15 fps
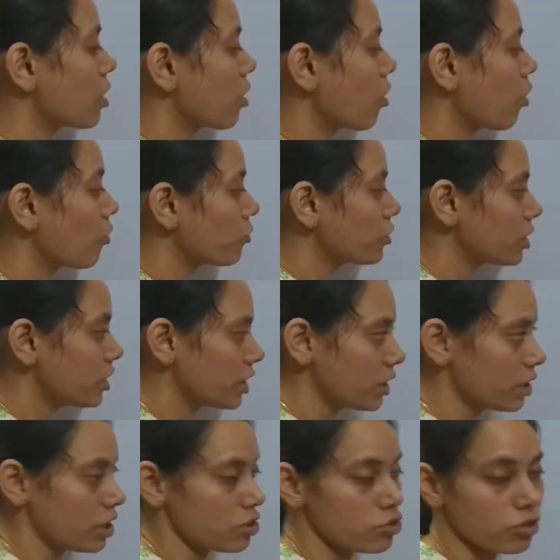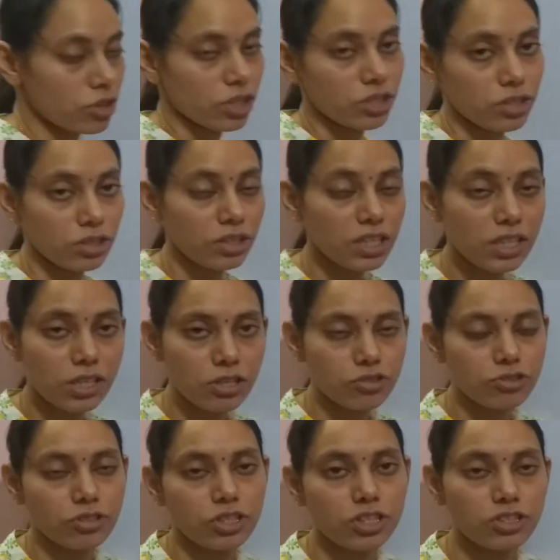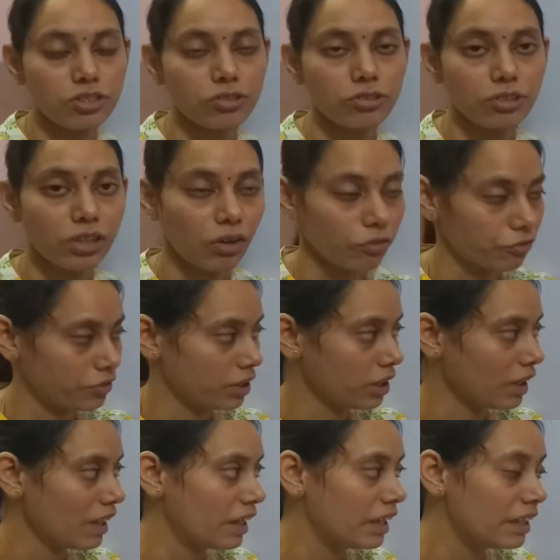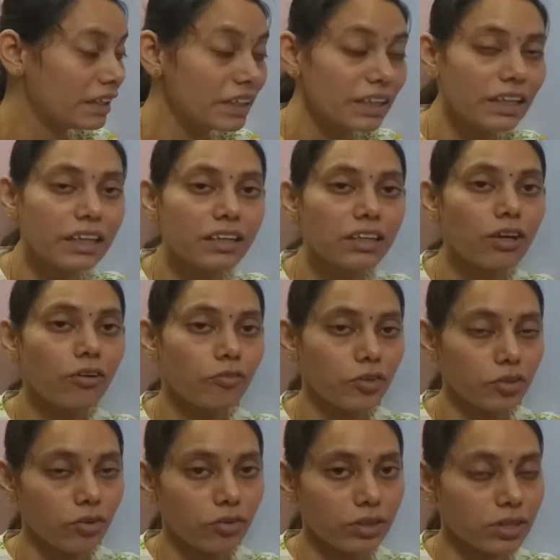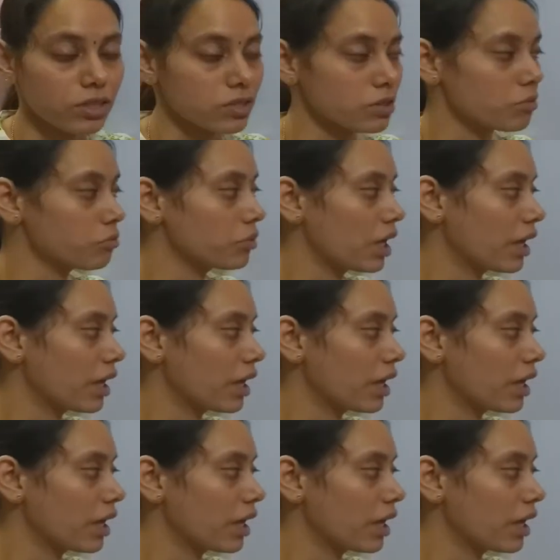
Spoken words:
after denaturation of the DNA of an organism,